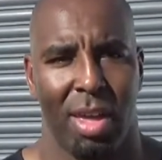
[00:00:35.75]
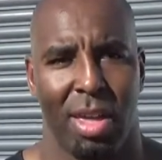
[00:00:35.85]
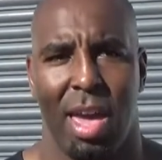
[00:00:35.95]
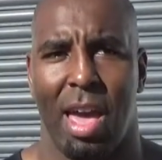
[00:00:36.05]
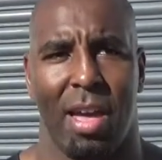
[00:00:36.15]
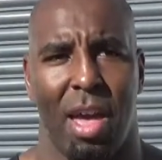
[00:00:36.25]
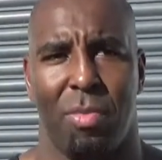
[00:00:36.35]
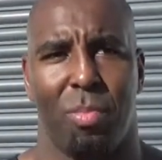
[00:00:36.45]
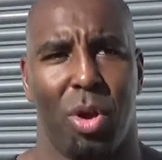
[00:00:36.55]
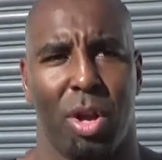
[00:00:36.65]
Yeah,
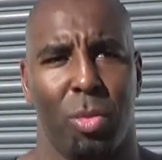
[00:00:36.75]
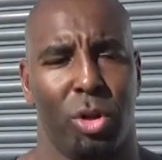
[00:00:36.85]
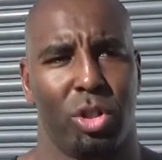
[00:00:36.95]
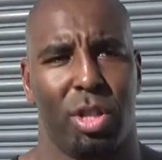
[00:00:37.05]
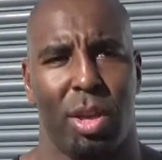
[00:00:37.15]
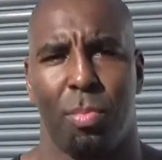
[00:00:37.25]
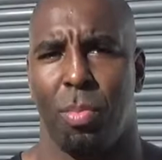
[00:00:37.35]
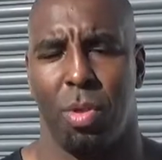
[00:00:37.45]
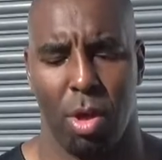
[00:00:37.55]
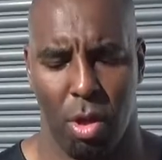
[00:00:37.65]
and pretty much they
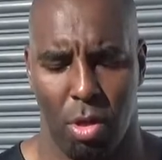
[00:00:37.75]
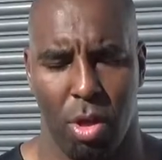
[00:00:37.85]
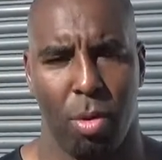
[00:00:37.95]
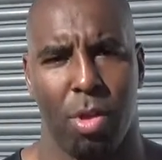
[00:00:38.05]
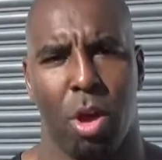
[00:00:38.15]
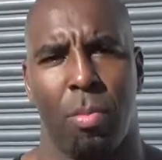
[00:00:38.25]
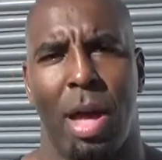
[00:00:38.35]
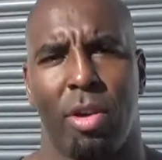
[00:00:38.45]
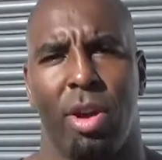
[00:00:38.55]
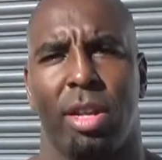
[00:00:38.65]
all
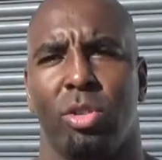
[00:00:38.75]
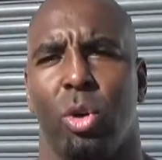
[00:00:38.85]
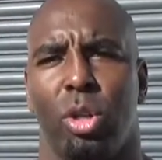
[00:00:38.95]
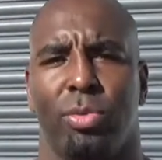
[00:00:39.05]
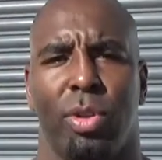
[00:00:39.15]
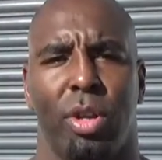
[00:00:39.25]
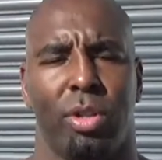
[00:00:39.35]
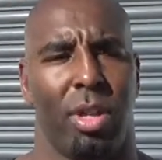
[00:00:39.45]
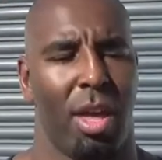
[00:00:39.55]
migrated to Huddersfield.